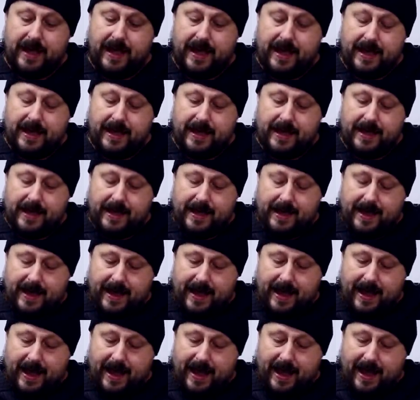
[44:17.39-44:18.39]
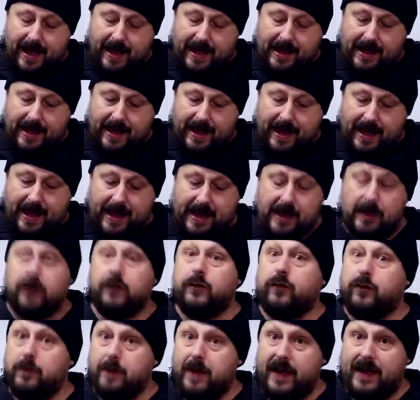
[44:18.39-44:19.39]
Alan
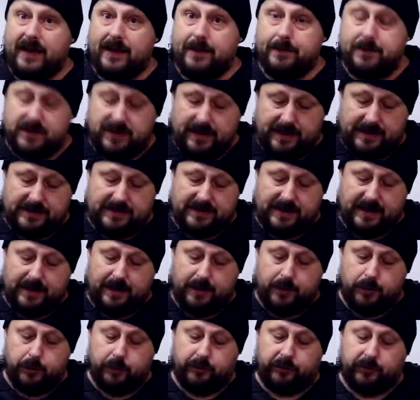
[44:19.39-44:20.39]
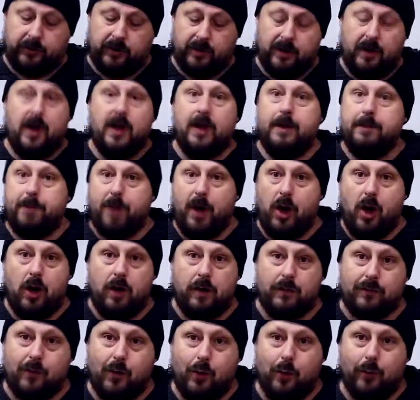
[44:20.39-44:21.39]
from AM Details, Bert
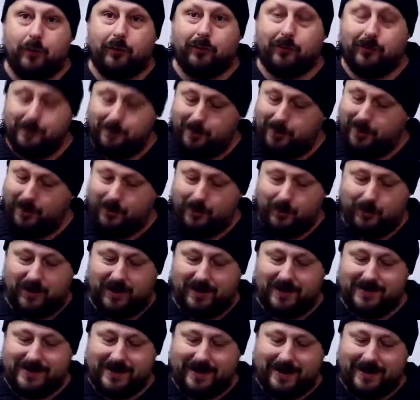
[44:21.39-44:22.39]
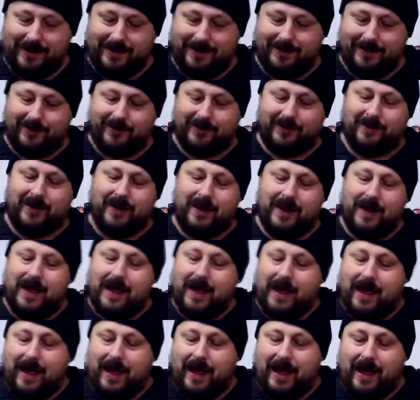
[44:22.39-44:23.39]
of course from Pro Detailers,
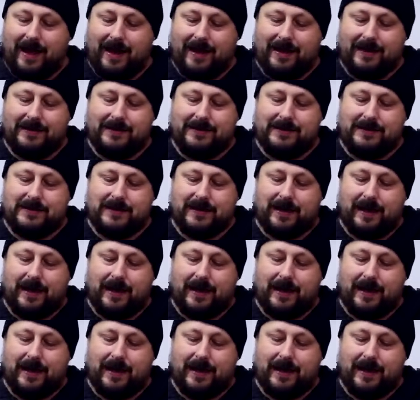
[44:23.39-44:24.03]
and